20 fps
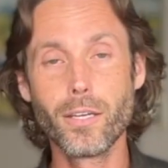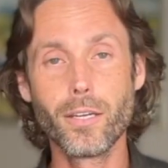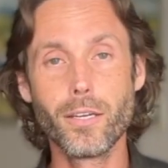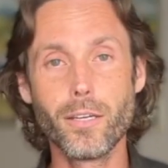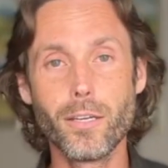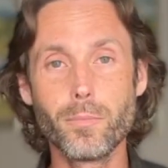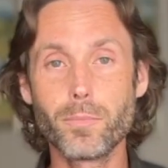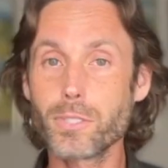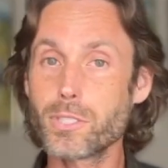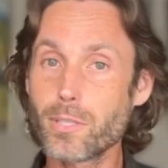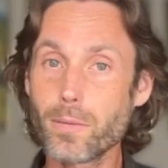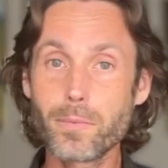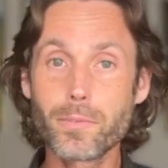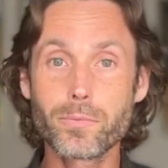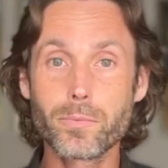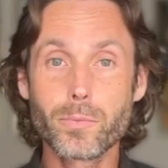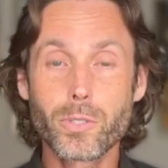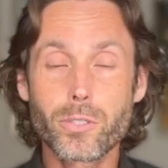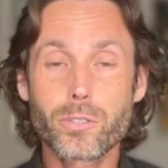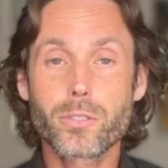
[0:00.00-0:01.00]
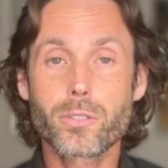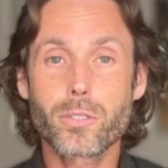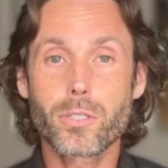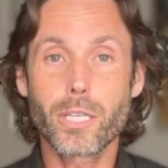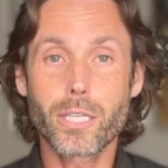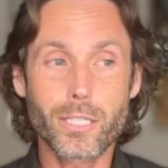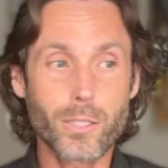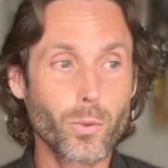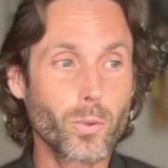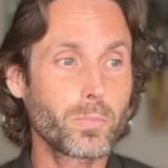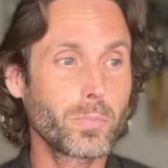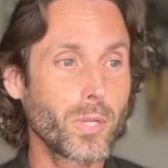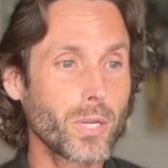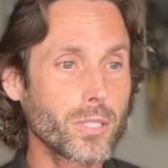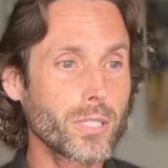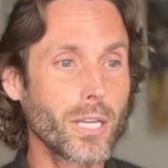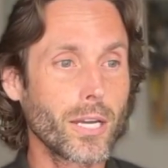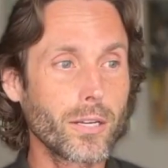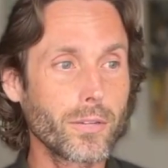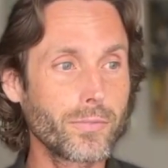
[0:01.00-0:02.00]
But some of them looked like they were
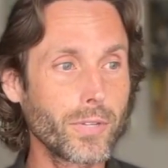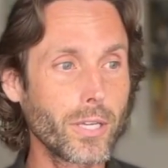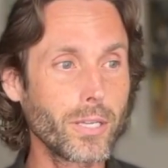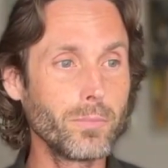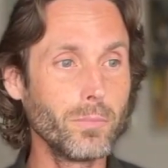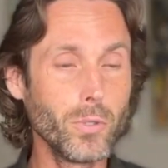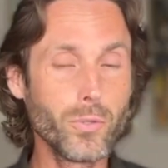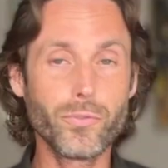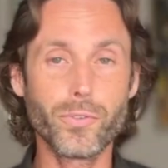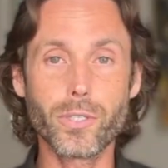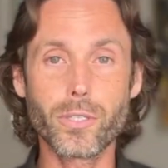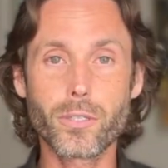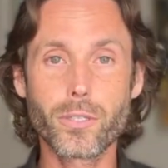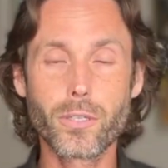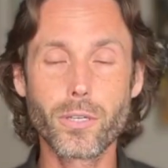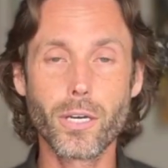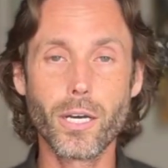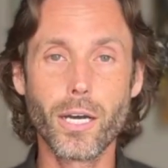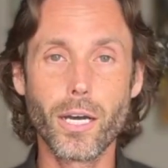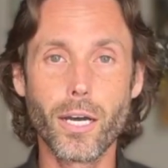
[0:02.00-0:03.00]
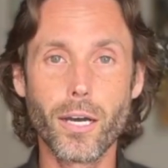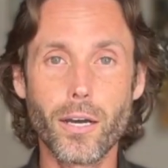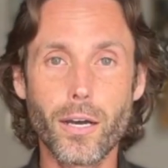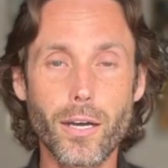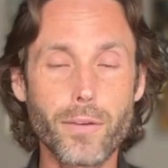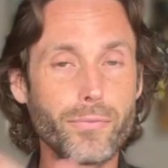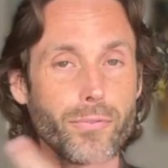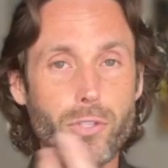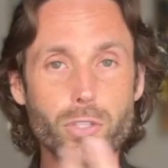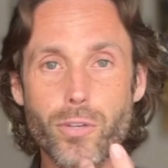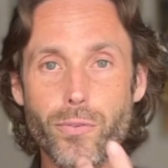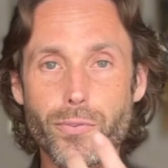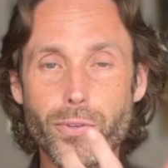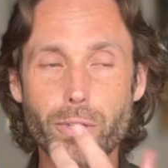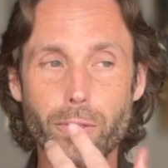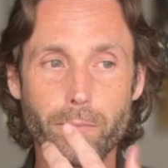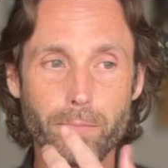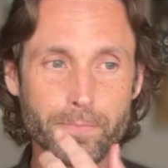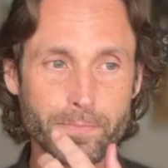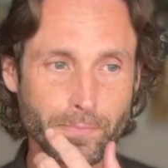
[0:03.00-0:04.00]
plucked out of a movie, a feature
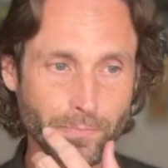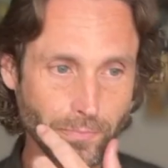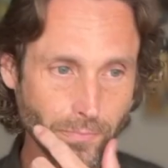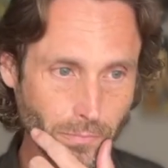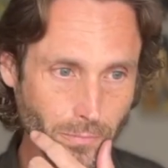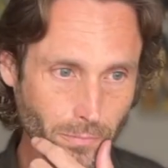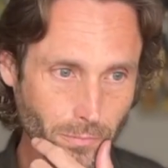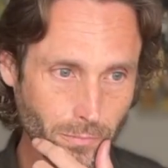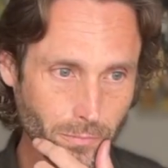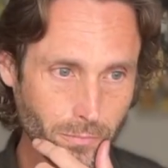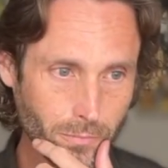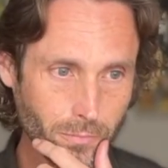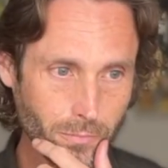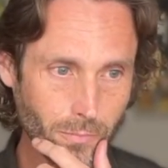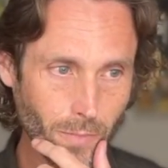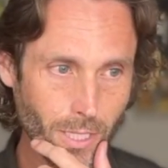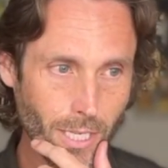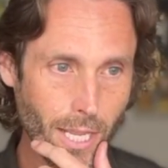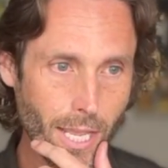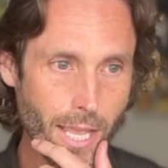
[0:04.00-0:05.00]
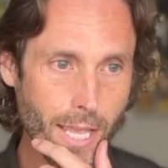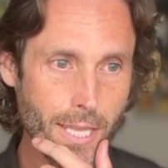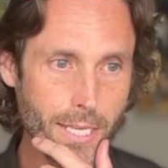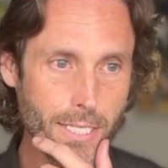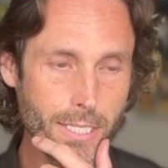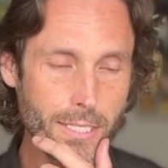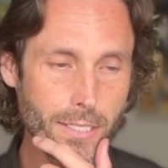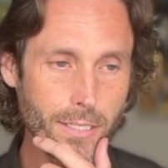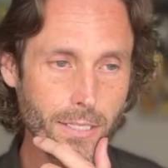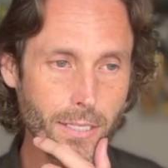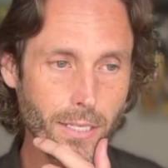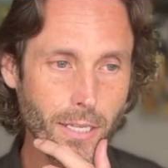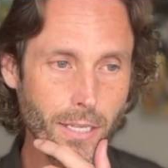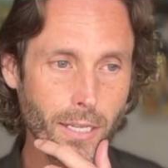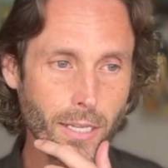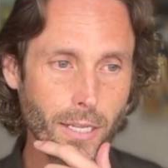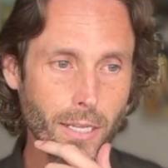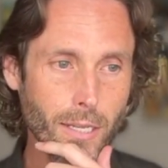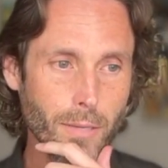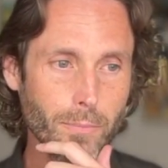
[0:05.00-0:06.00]
film. And
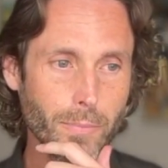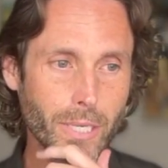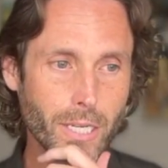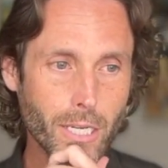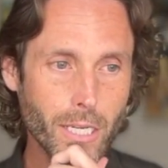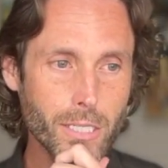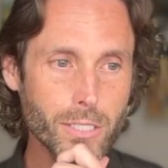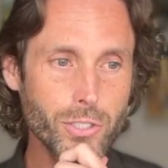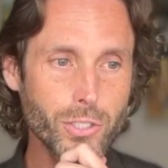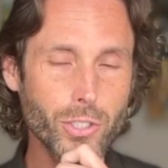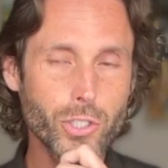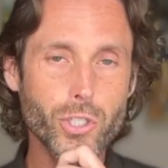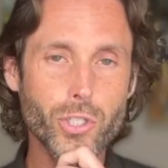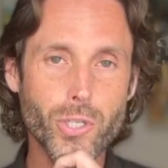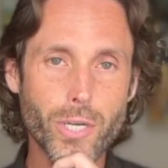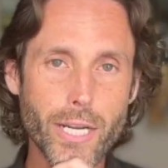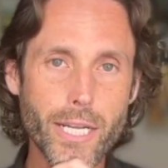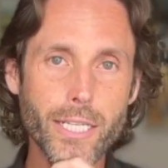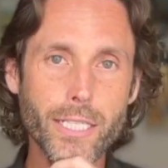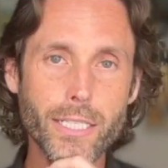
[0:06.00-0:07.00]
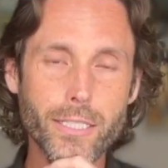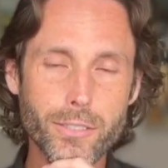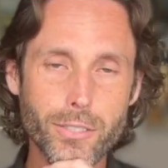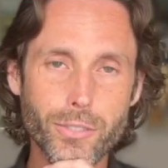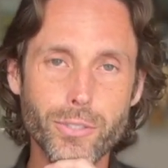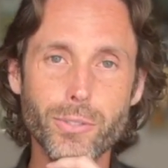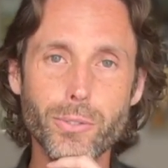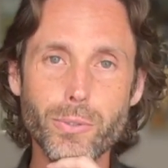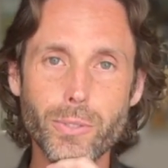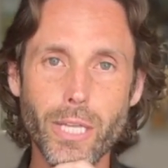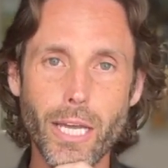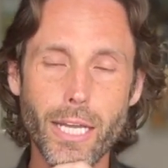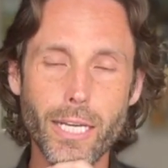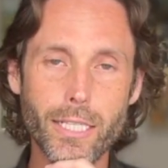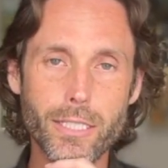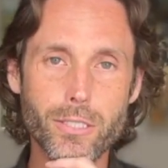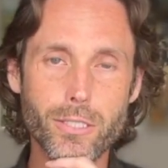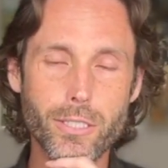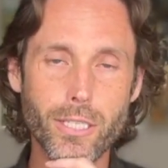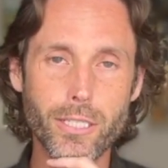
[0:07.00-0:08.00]
because they're training to do that
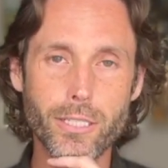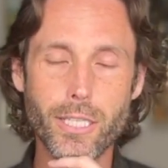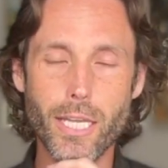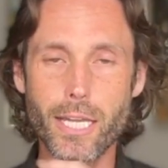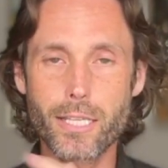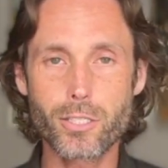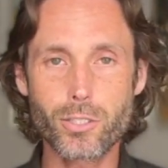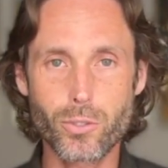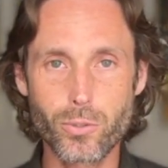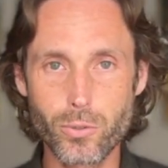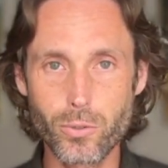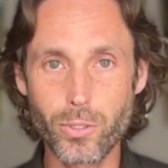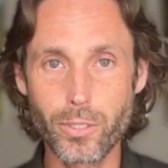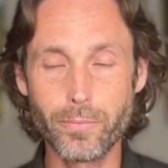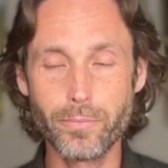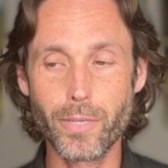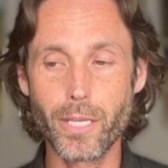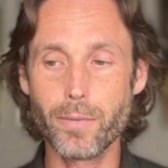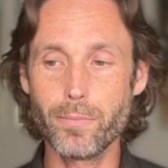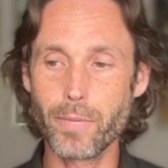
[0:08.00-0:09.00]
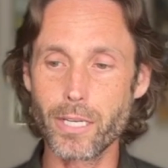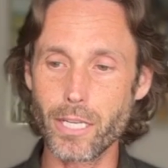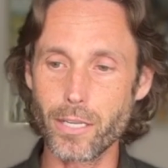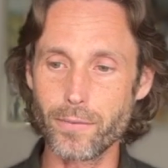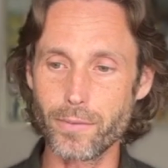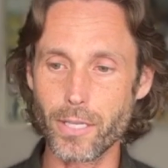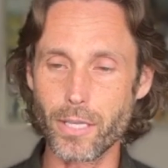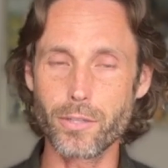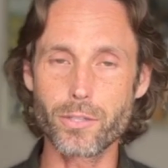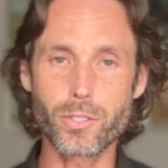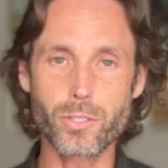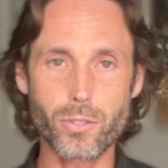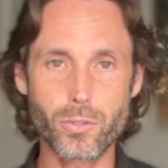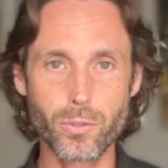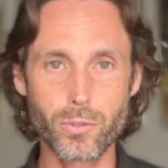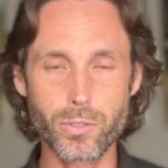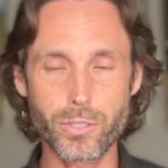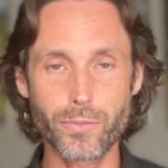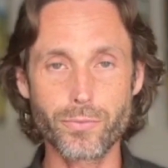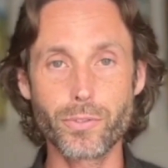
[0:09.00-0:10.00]
at that school and many of the other
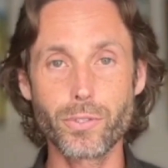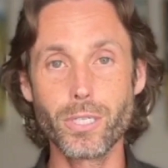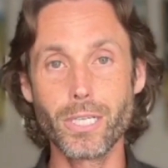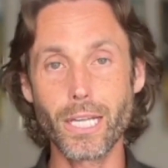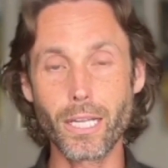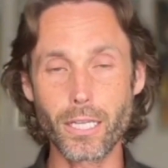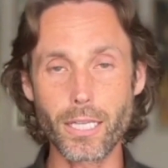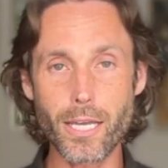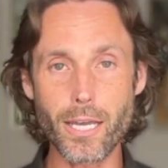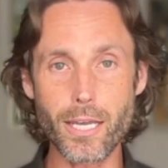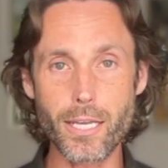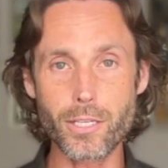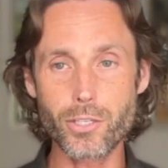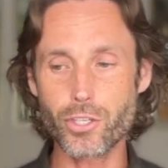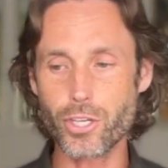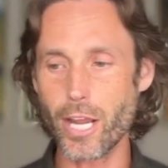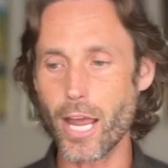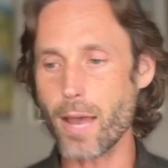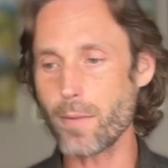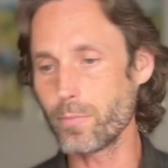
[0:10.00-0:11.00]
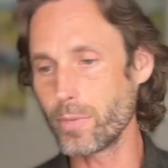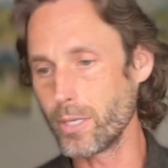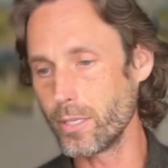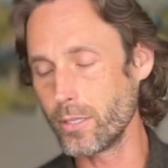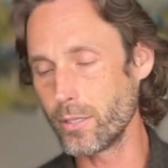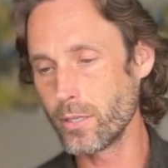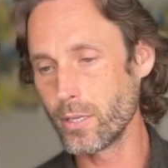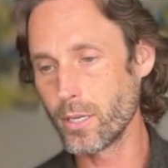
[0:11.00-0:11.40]
schools, if you're in LA, Chapman,